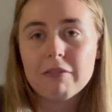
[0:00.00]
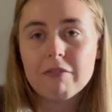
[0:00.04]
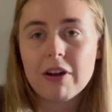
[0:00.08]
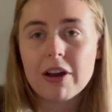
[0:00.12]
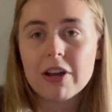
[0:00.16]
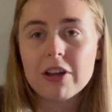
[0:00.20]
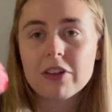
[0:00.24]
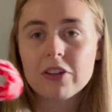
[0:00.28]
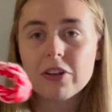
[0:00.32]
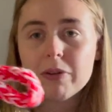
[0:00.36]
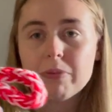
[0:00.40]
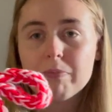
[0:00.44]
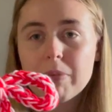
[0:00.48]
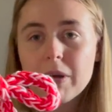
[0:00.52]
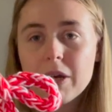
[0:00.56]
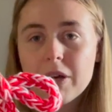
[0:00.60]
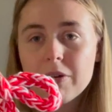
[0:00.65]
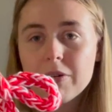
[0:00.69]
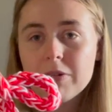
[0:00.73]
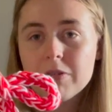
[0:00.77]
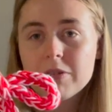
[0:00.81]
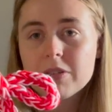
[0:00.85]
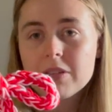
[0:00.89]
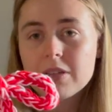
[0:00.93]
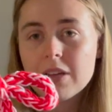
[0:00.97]
regular
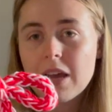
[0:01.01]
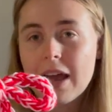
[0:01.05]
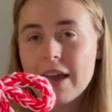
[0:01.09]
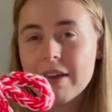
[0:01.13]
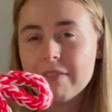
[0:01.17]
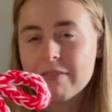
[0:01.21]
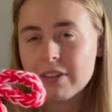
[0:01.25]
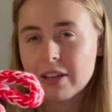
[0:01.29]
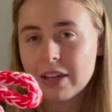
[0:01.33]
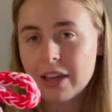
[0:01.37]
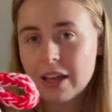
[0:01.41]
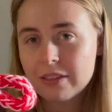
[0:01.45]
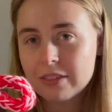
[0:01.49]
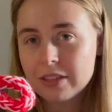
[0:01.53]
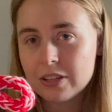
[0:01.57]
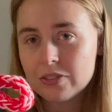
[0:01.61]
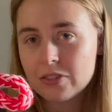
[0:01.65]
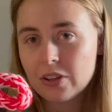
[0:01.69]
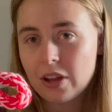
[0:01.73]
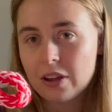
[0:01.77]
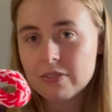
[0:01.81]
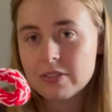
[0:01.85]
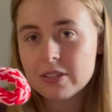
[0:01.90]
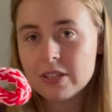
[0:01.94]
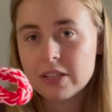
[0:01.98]
bows. I have to cut these
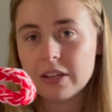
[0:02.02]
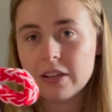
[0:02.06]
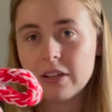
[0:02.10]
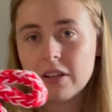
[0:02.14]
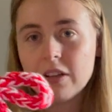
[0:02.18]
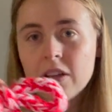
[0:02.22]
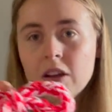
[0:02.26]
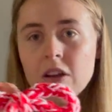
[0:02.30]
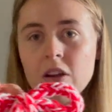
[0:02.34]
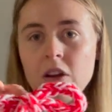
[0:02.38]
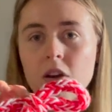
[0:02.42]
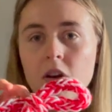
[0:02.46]
off still.